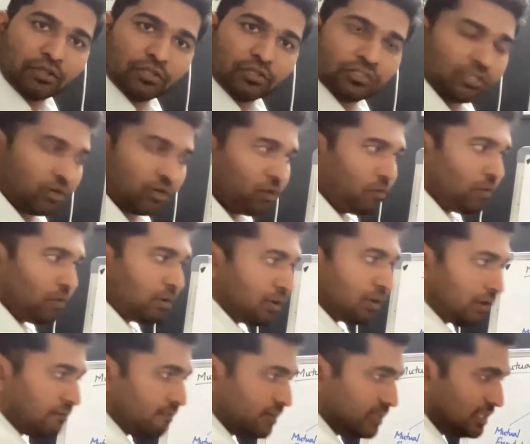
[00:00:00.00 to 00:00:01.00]
So
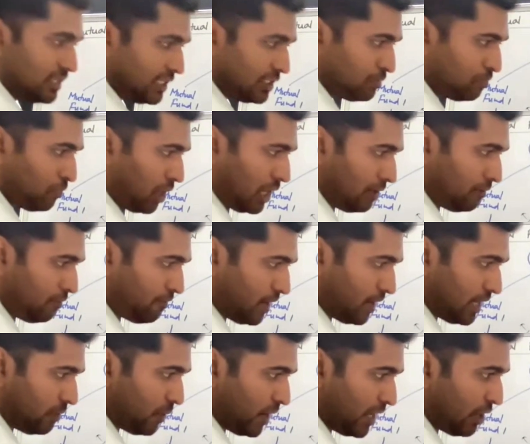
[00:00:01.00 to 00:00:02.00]
with this small
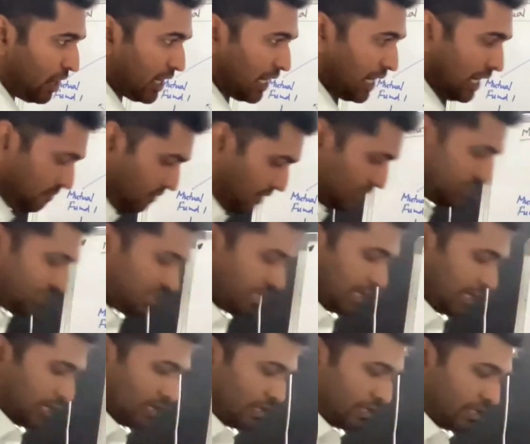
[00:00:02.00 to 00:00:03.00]
fund, when you're
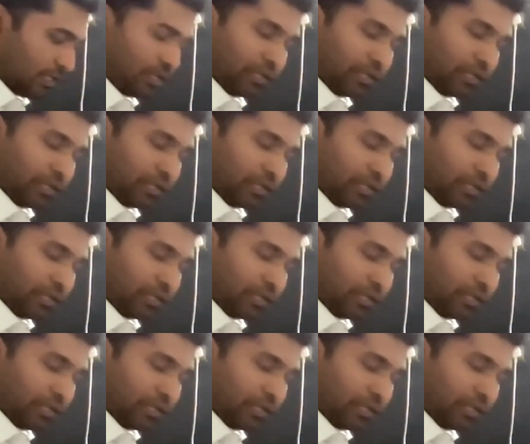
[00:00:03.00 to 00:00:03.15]
investing,